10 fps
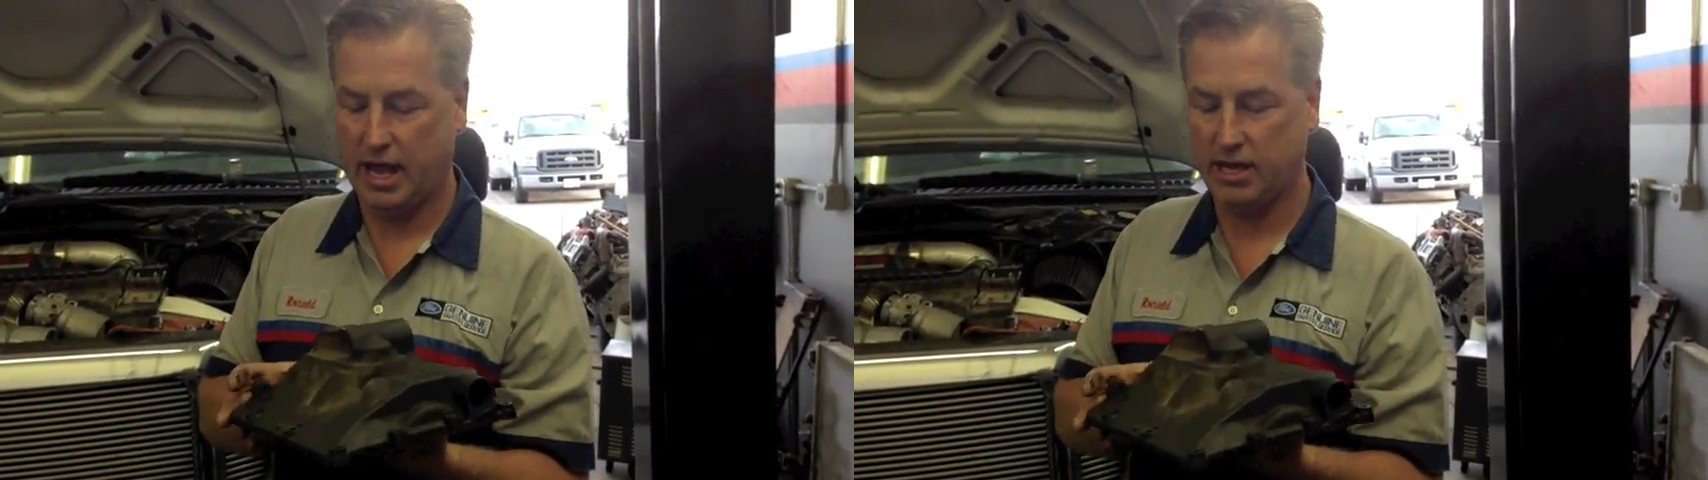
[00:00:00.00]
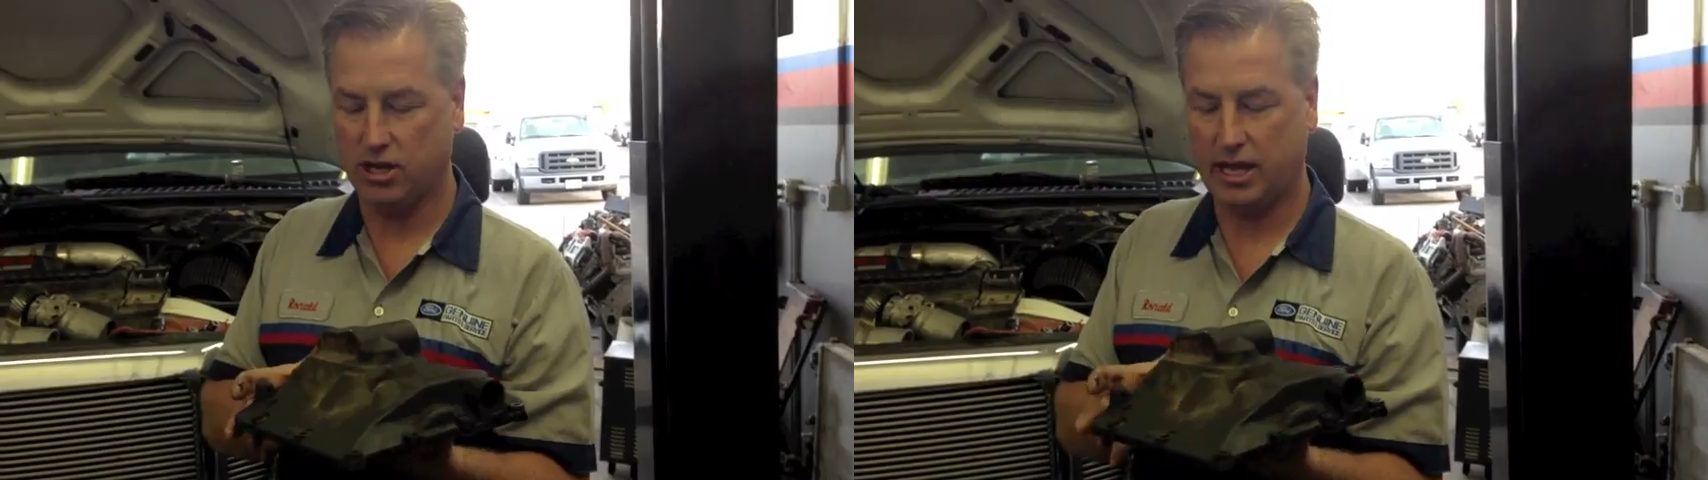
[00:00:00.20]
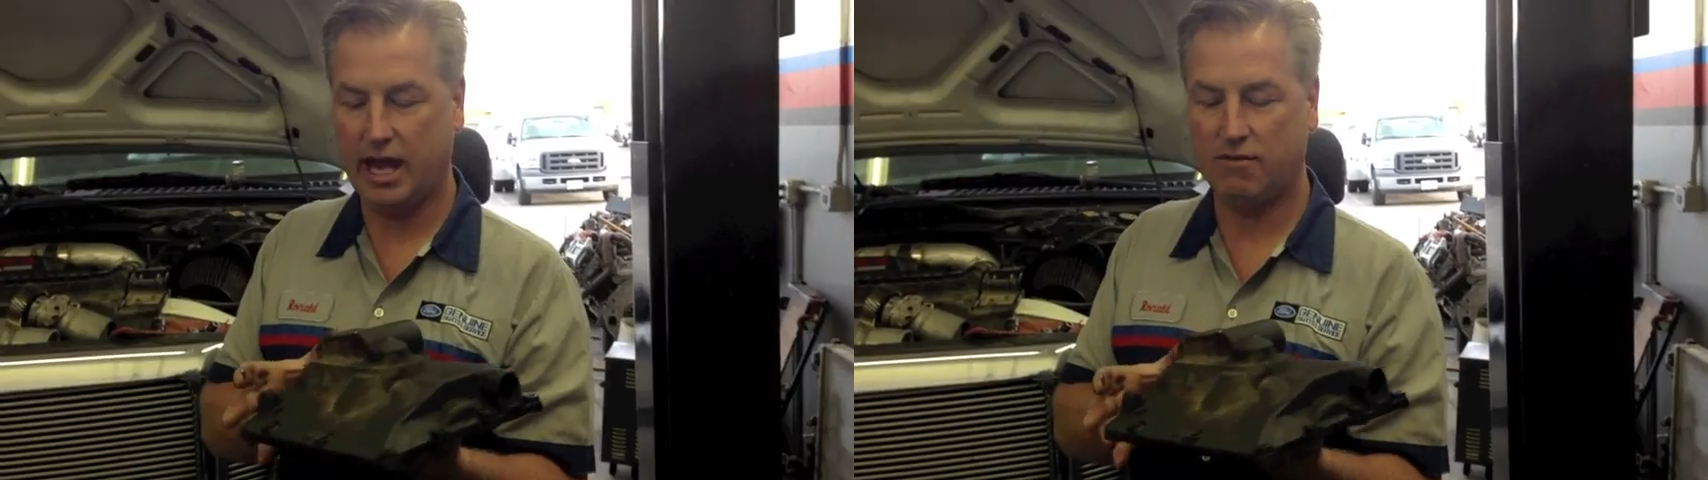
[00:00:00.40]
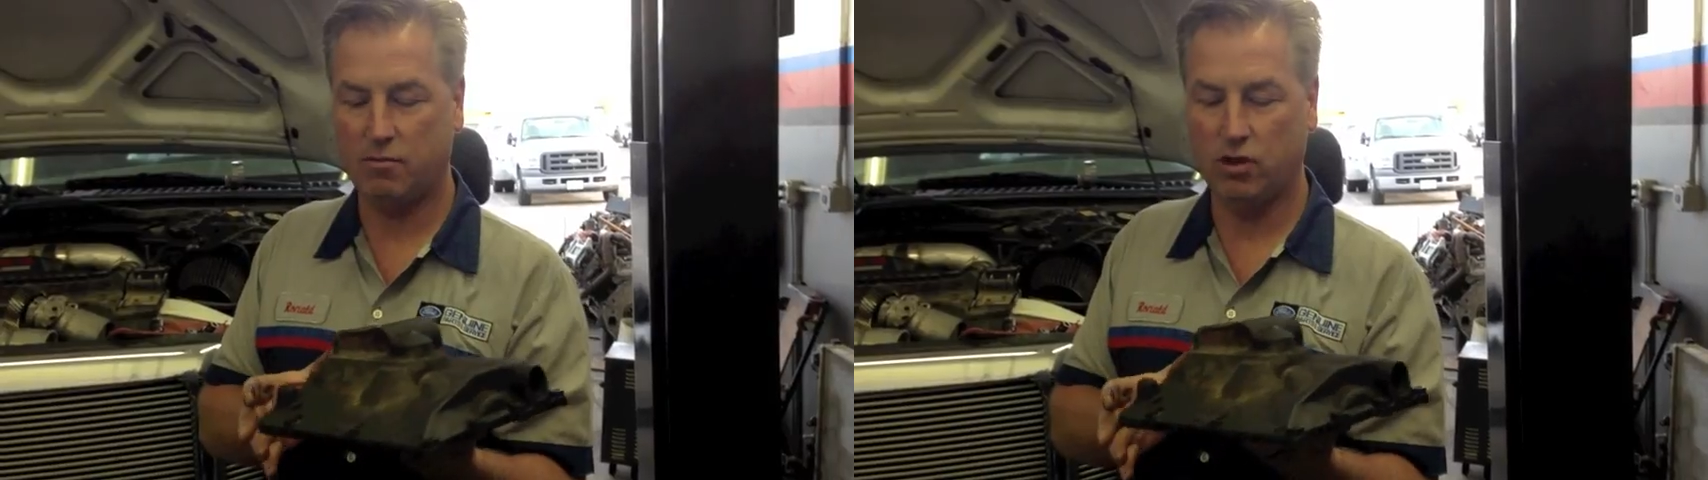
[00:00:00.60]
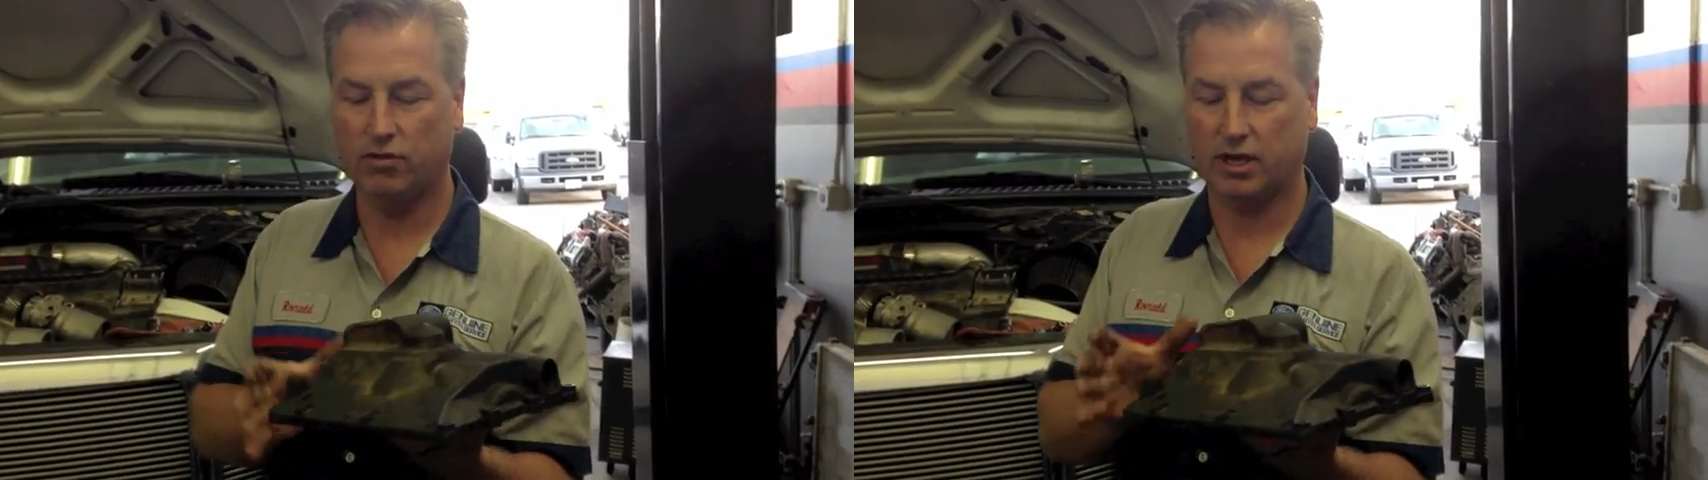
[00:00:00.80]
and you can
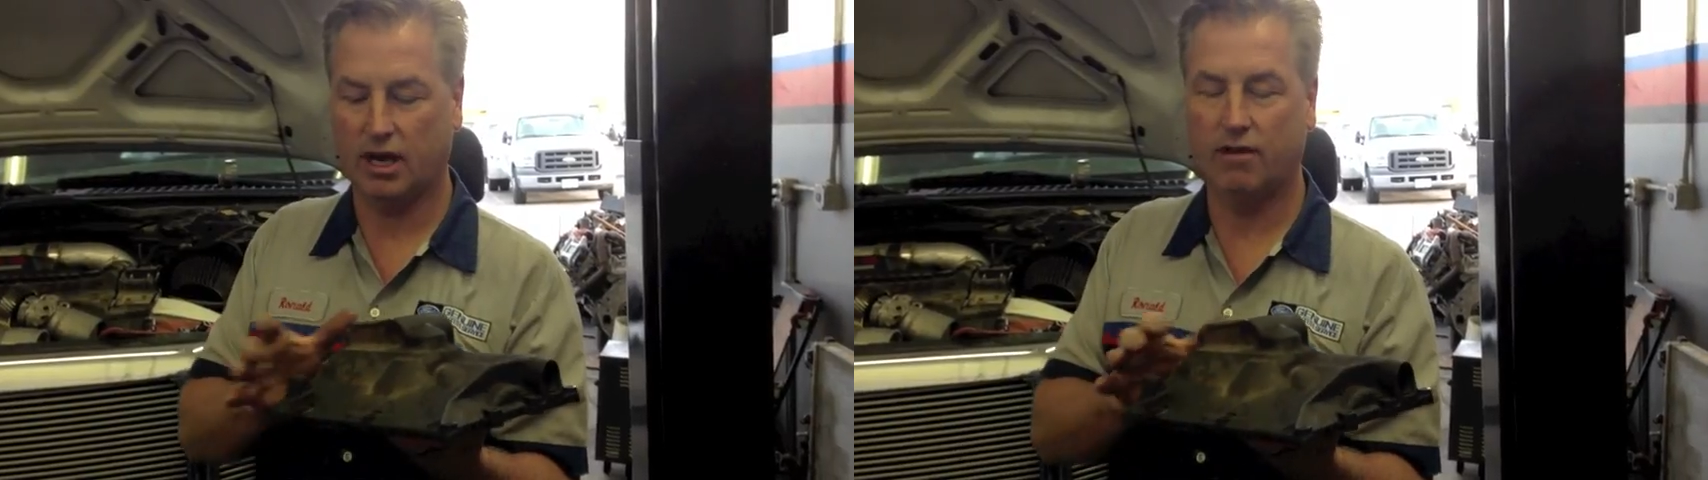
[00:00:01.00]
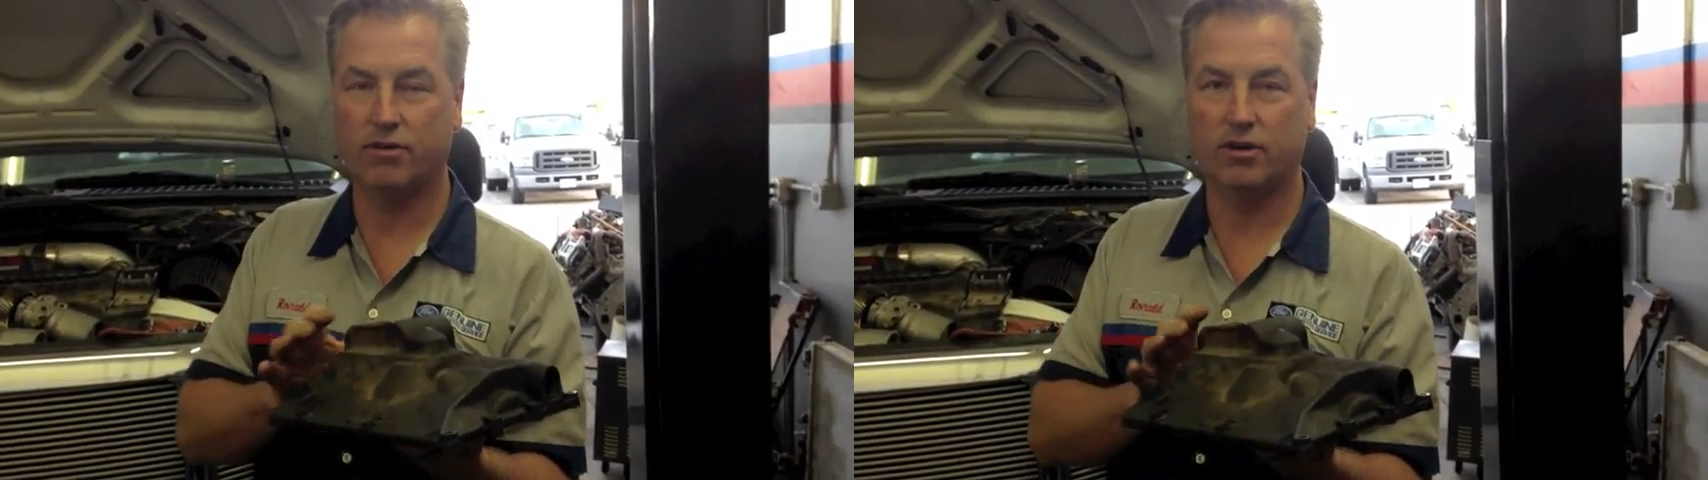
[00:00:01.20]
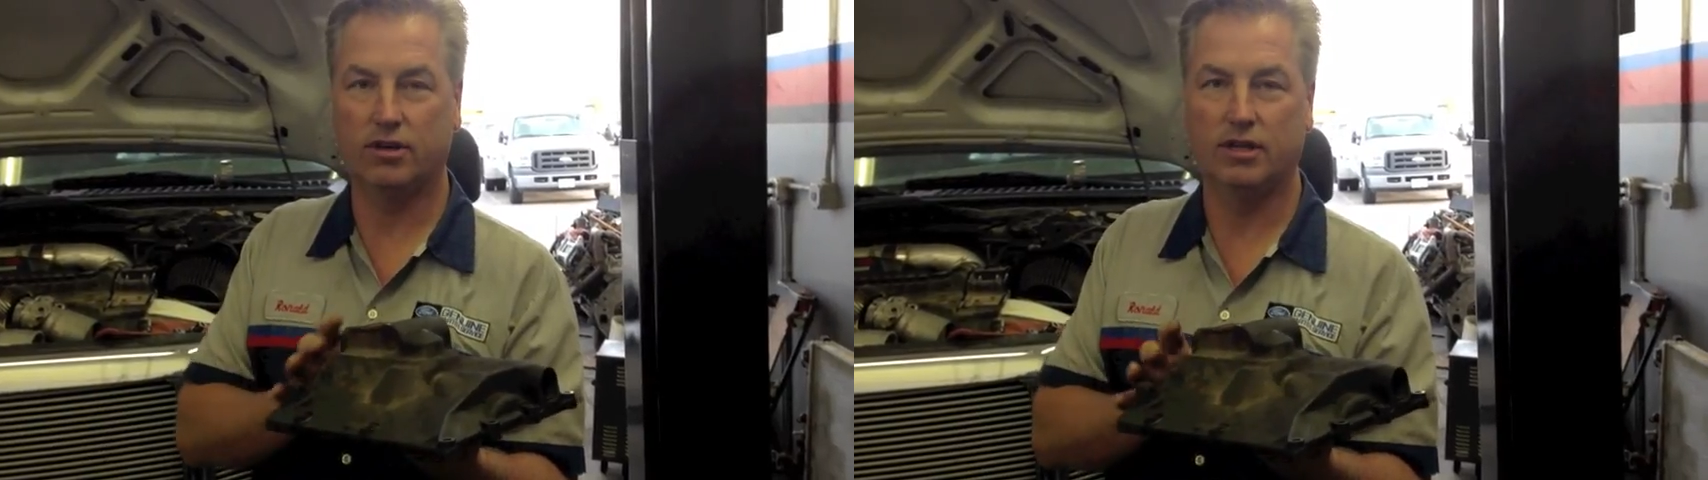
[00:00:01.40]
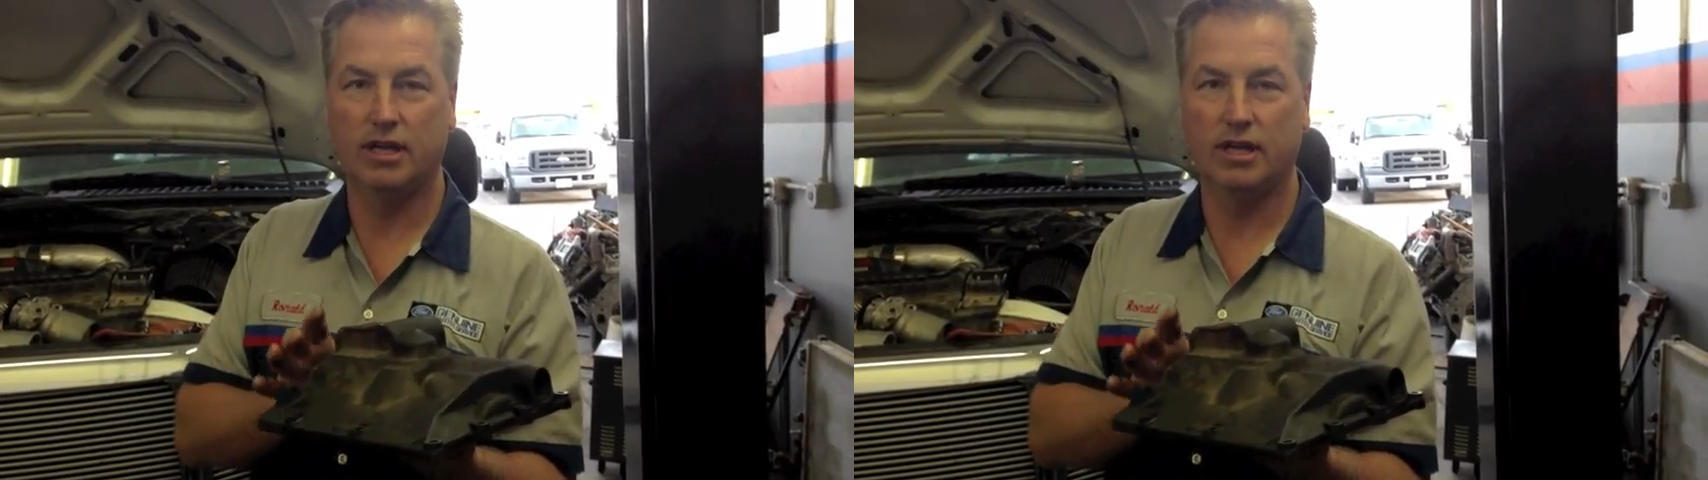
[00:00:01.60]
remove the cover